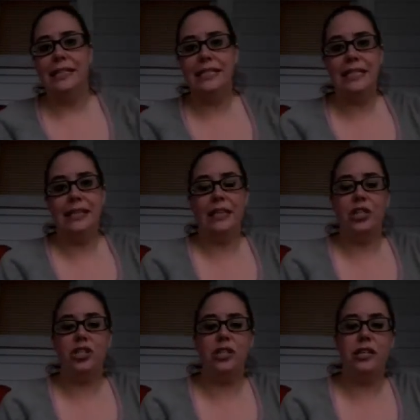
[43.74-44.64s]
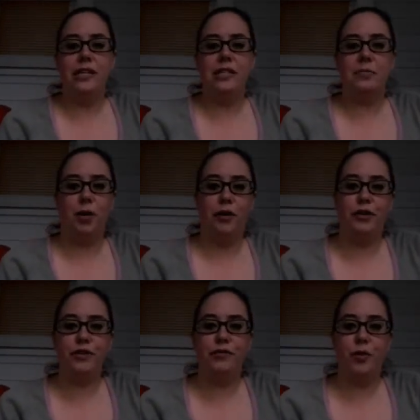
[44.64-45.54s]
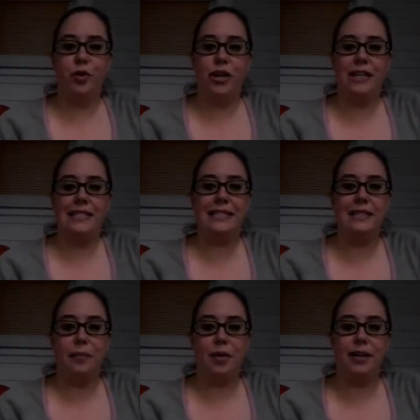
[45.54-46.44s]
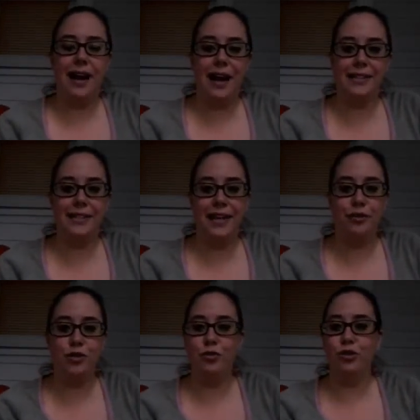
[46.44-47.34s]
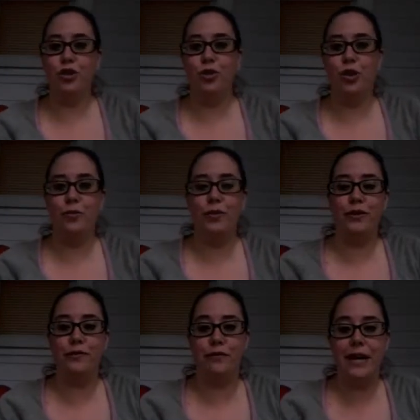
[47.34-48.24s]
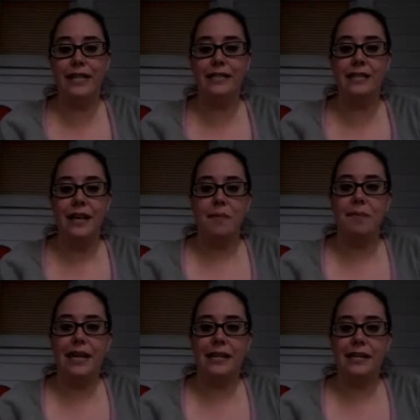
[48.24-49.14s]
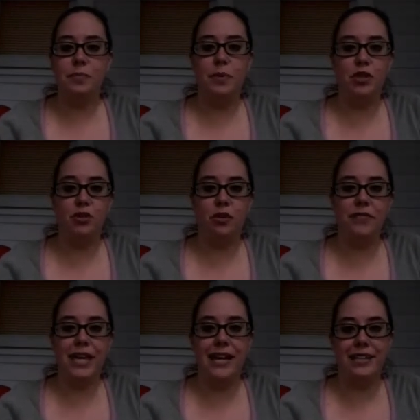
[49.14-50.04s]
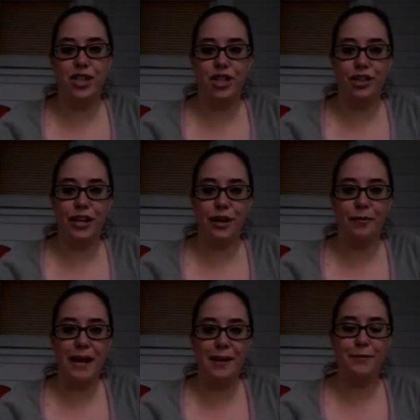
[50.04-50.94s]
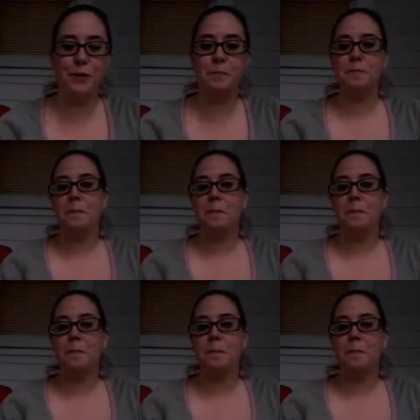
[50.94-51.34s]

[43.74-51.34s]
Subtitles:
Delish. Nice and perfect for a summer cocktail to enjoy with friends. Make a nice picture of that and share that around.